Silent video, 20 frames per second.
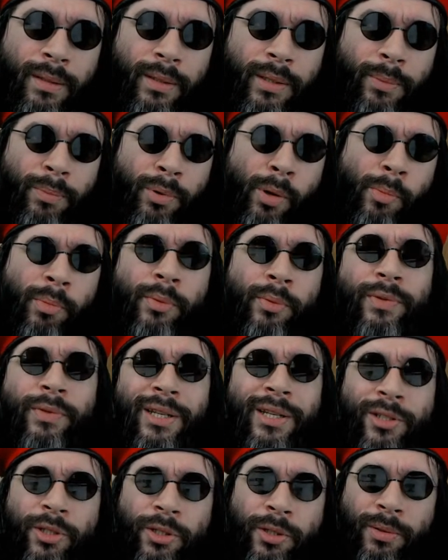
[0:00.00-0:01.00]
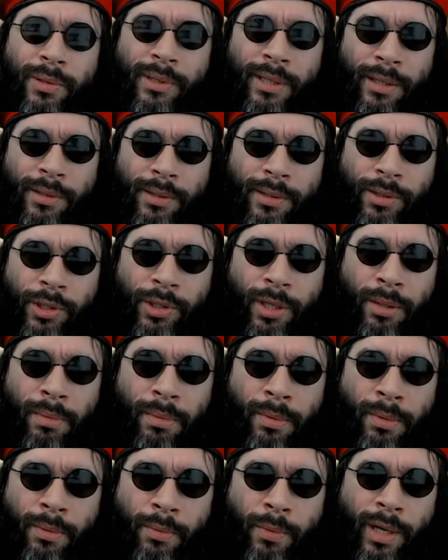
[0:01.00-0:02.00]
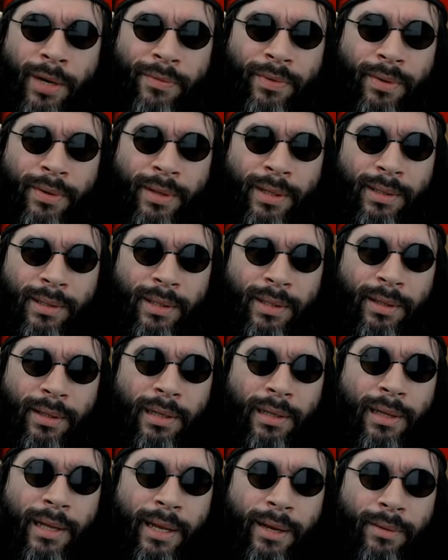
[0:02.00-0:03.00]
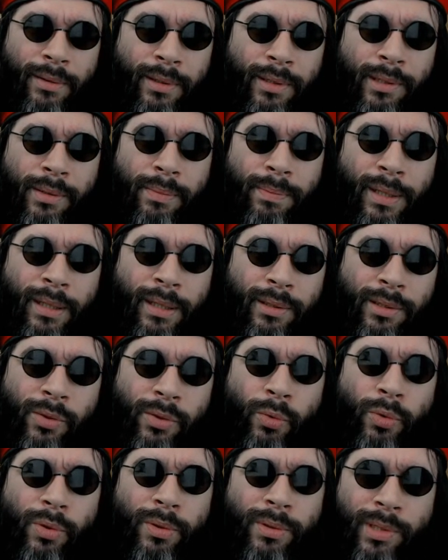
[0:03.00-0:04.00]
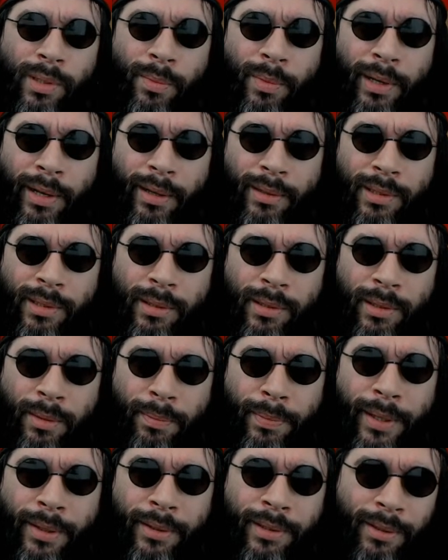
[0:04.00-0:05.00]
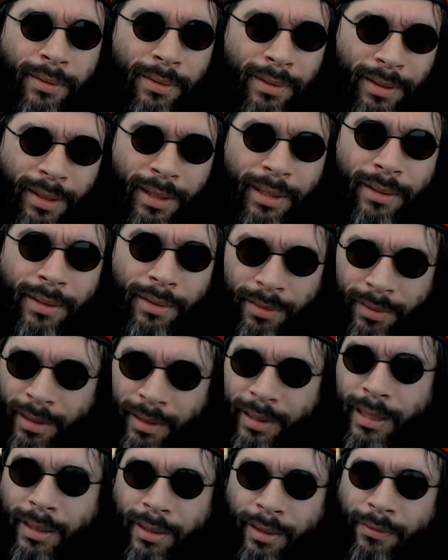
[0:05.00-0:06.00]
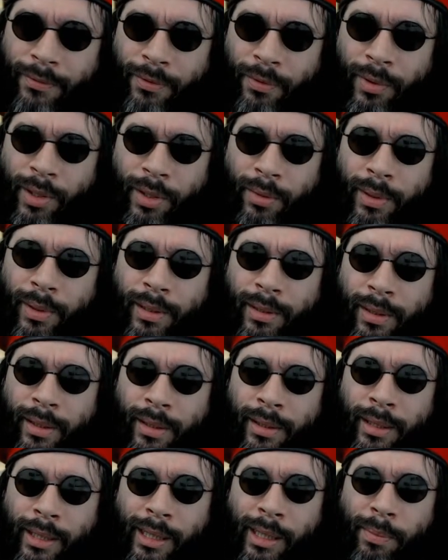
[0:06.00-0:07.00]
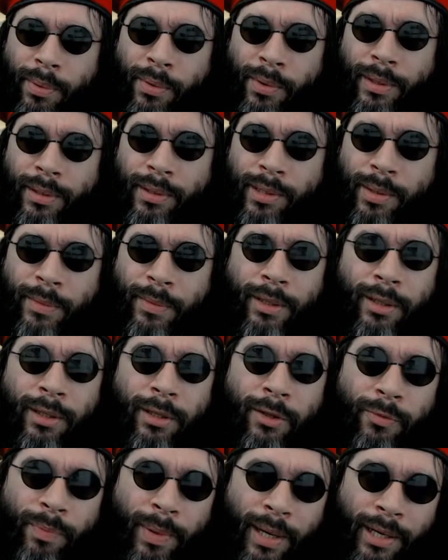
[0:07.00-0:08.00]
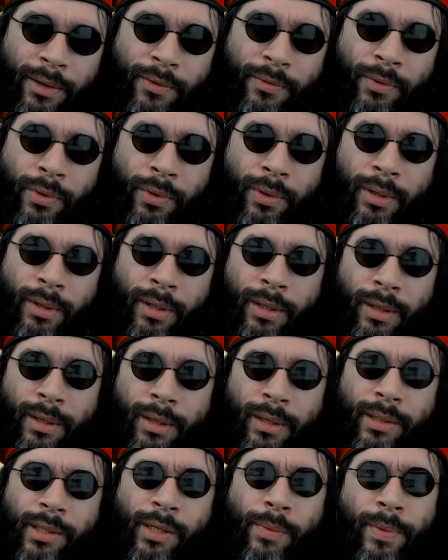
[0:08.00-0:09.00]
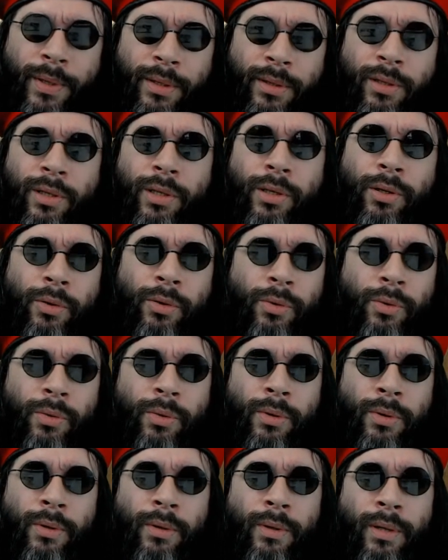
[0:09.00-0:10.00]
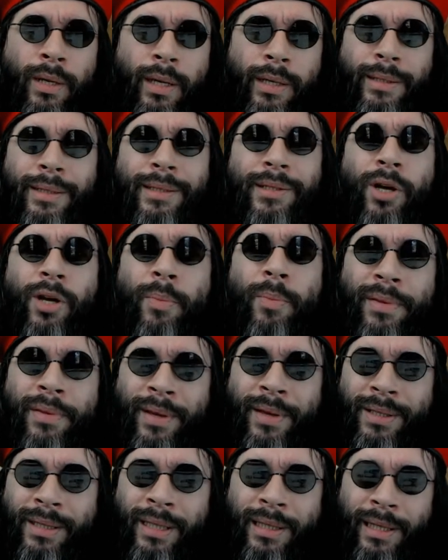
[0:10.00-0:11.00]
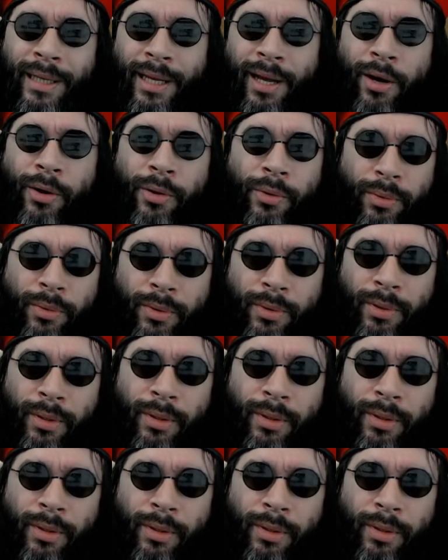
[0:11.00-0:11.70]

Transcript: problem of digital censorship. When everything is in the cloud, it's being stored on someone else's computer, and they can delete it for you at any point. Something you've paid for, something that you at least hypothetically own,